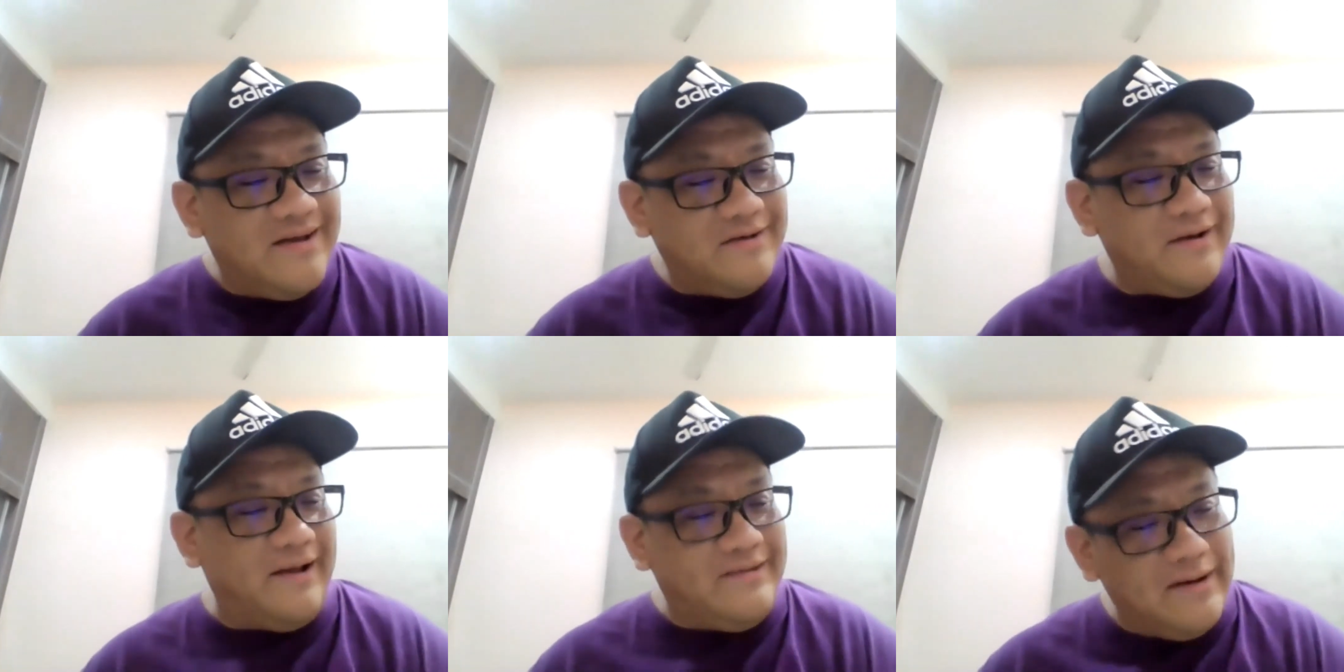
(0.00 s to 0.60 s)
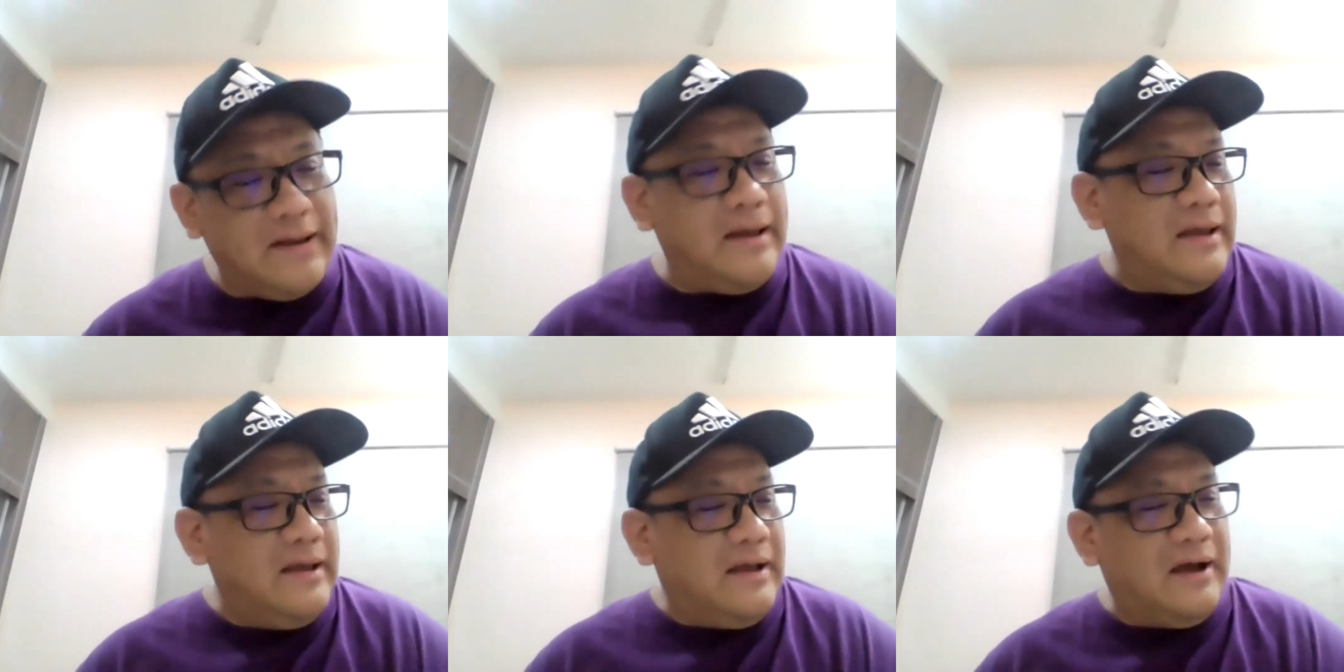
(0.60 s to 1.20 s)
So actually,
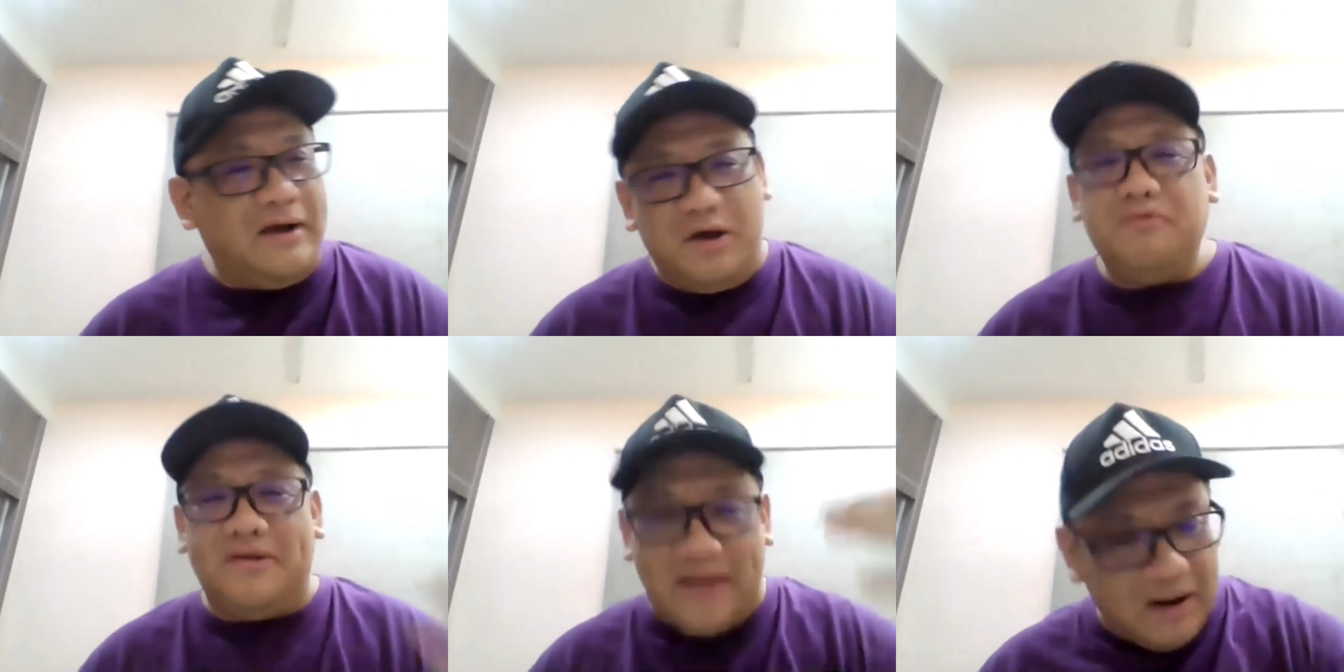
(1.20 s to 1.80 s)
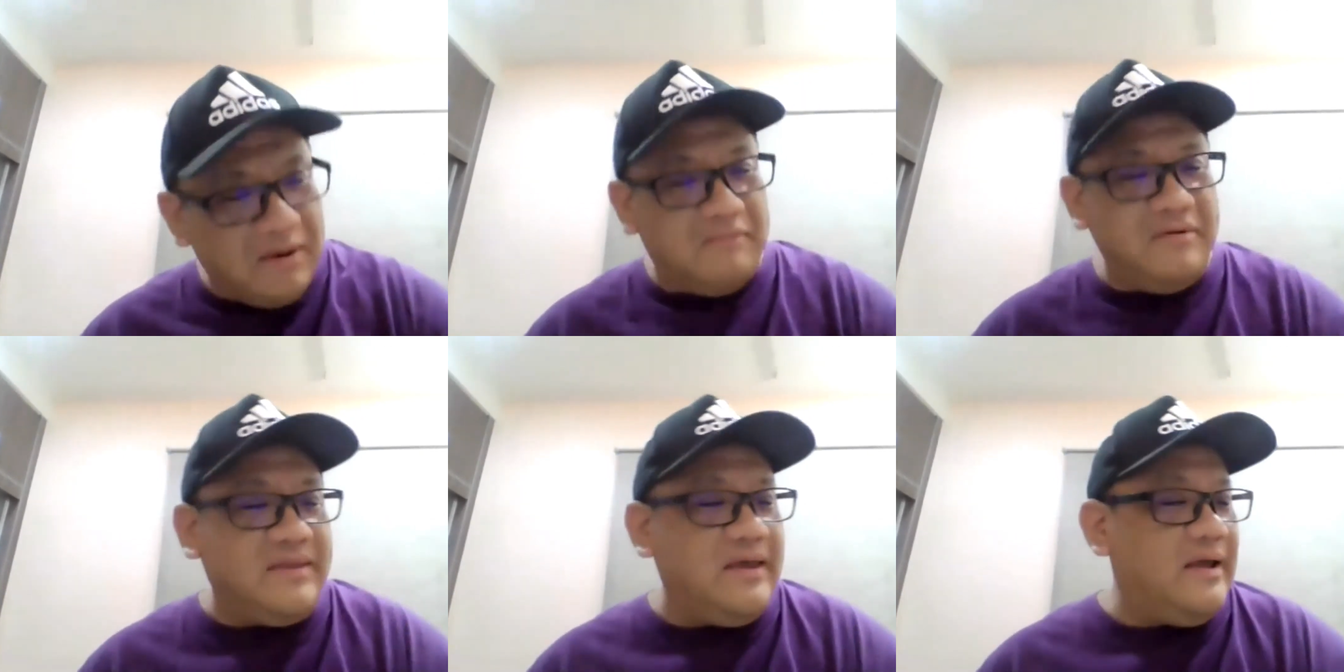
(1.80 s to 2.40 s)
we set up
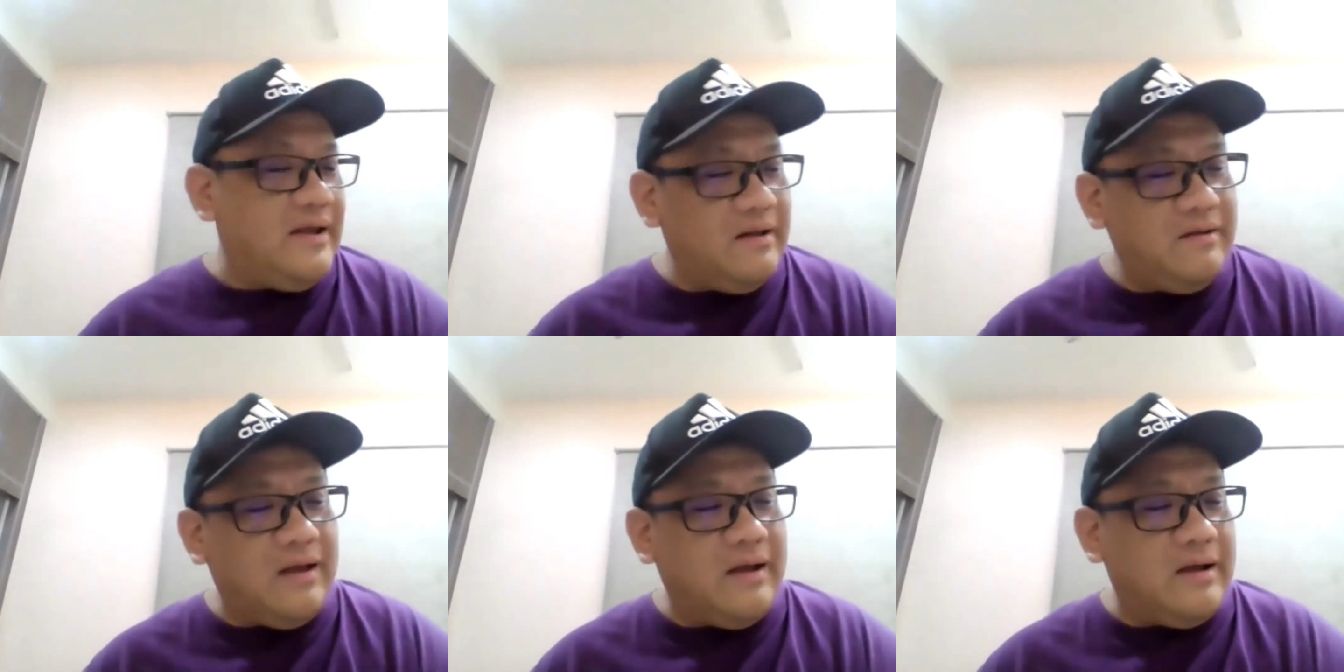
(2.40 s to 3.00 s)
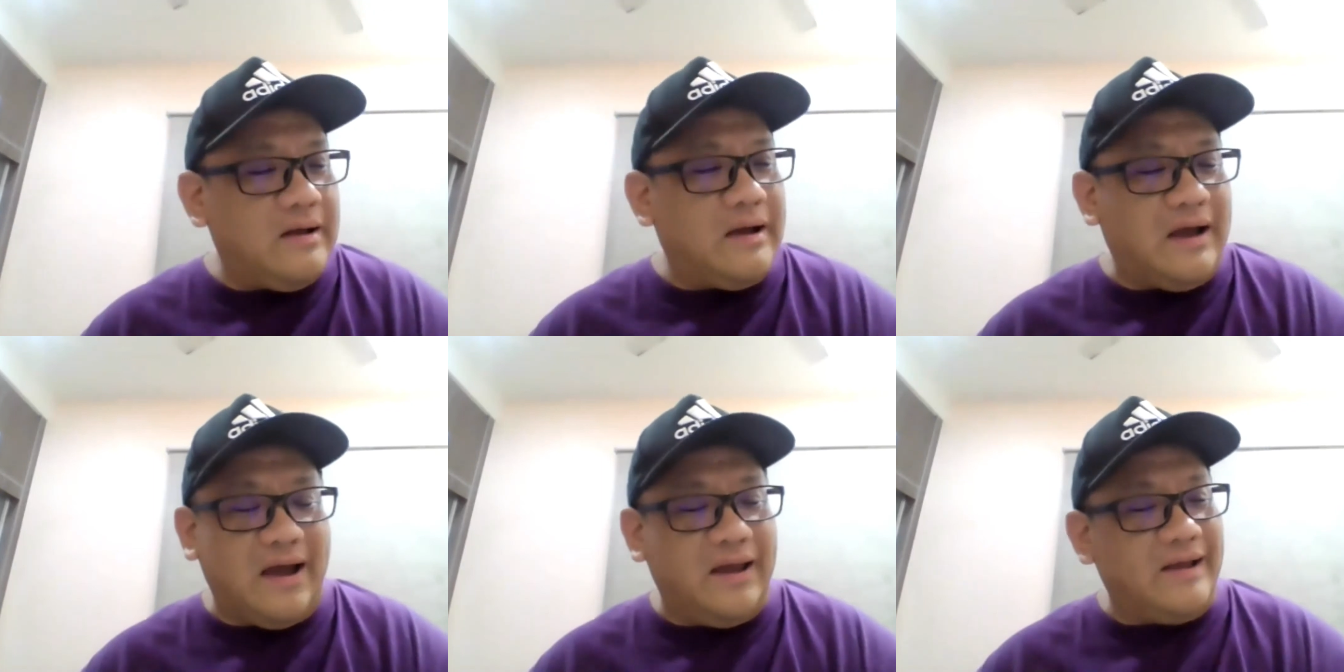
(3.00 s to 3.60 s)
everything, and then
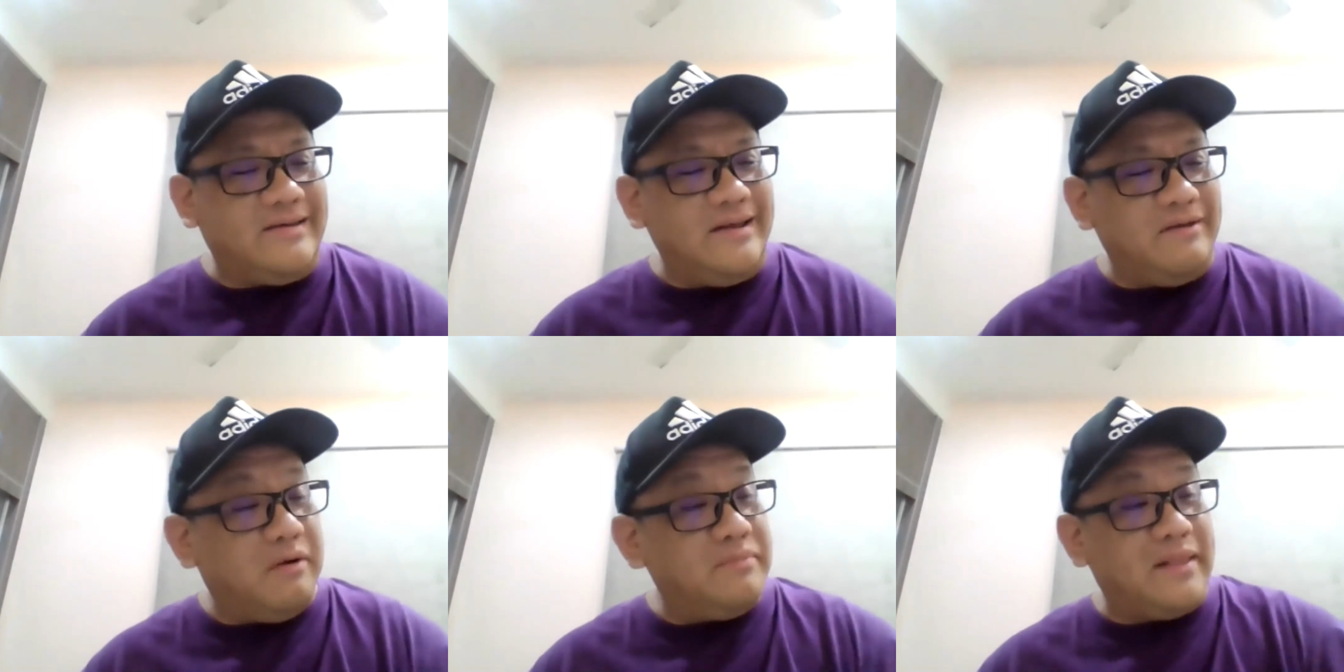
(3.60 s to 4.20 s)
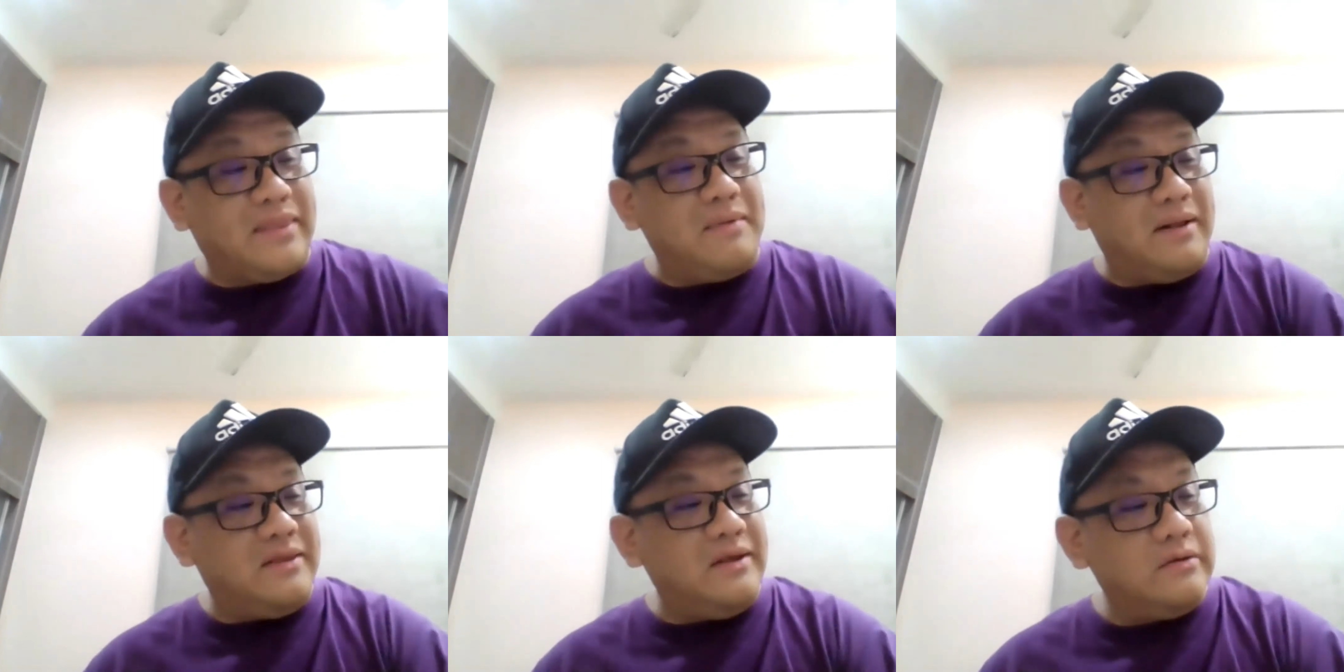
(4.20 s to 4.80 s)
I actually from that time
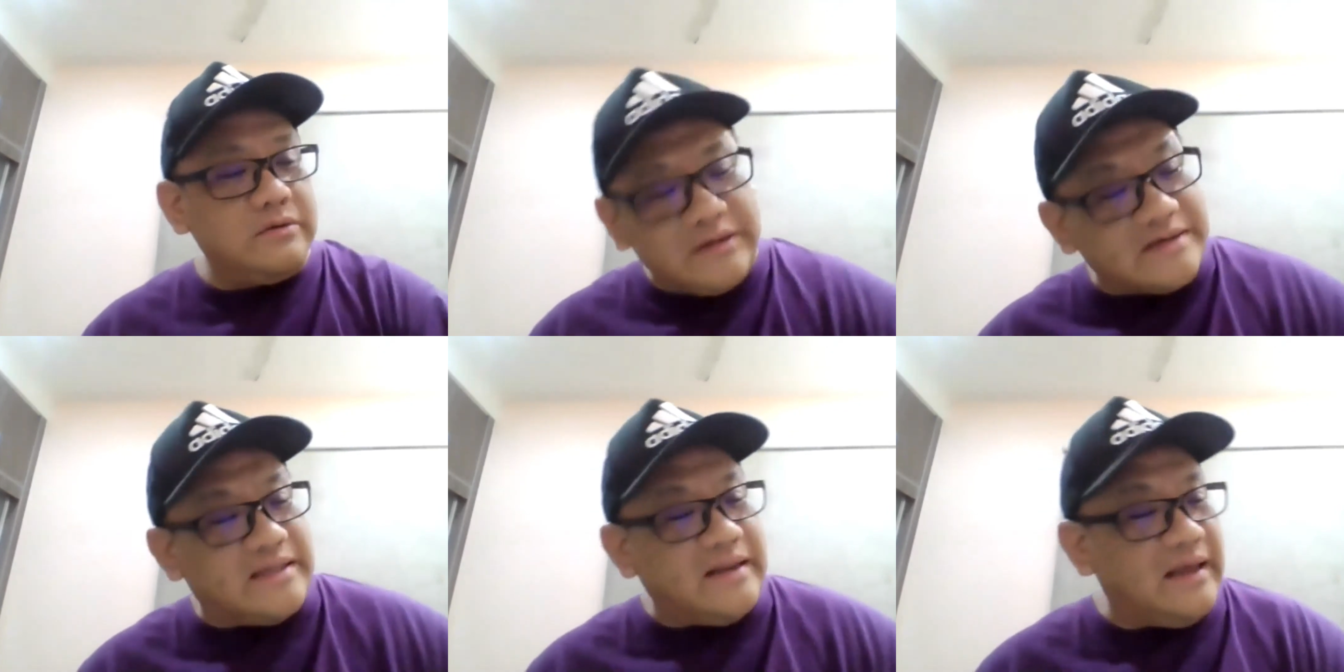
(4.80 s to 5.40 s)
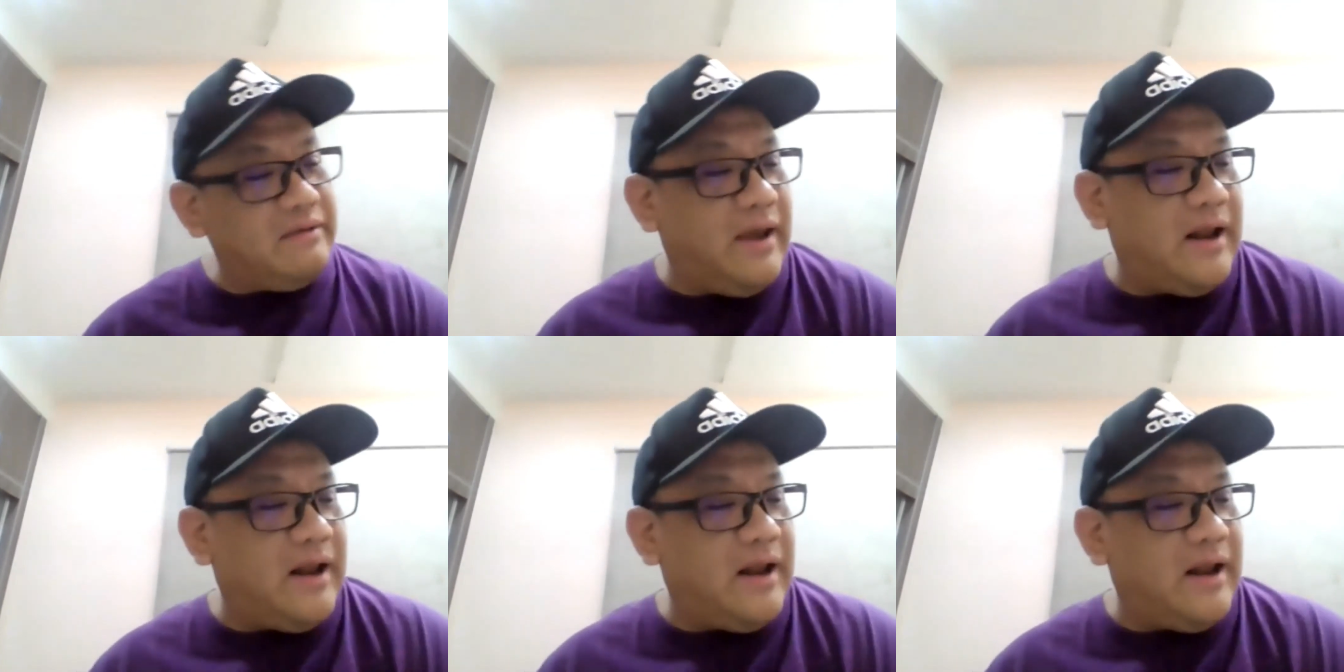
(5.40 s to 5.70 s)
until yesterday,